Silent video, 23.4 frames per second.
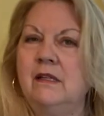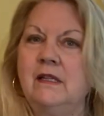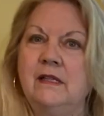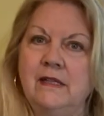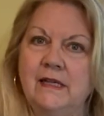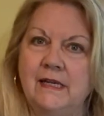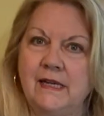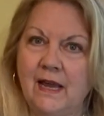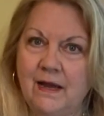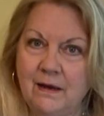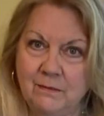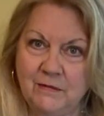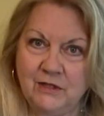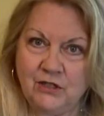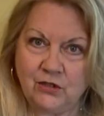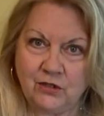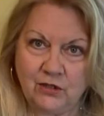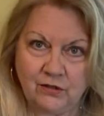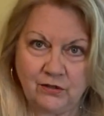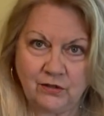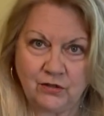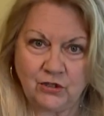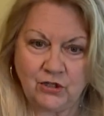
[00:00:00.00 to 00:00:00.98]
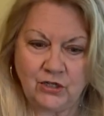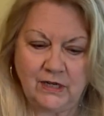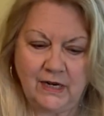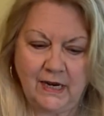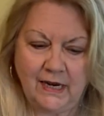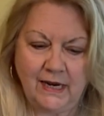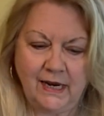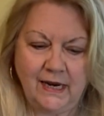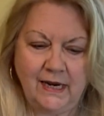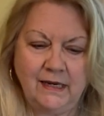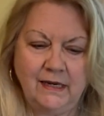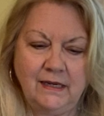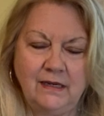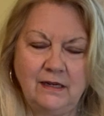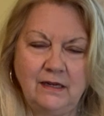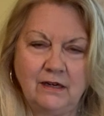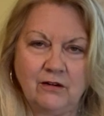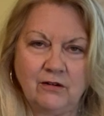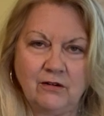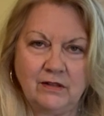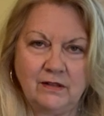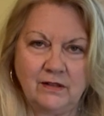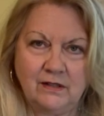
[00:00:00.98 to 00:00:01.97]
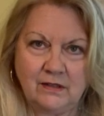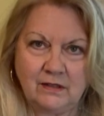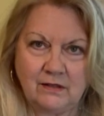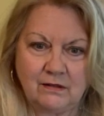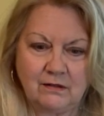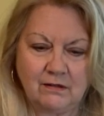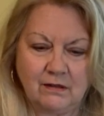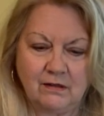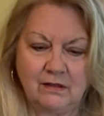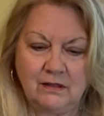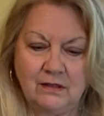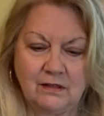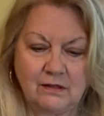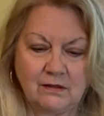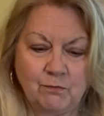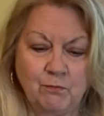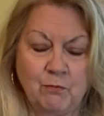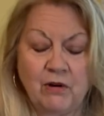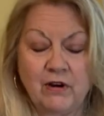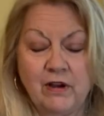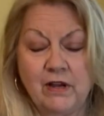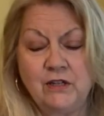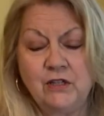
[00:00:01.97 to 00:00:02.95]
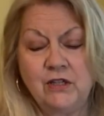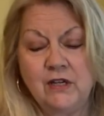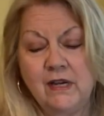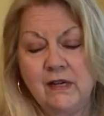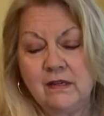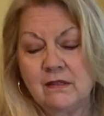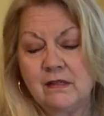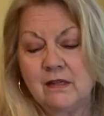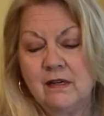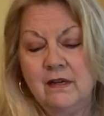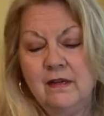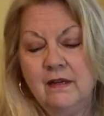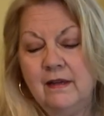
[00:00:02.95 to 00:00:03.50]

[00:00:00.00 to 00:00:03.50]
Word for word: like how much longer should I hang in here on this on this project?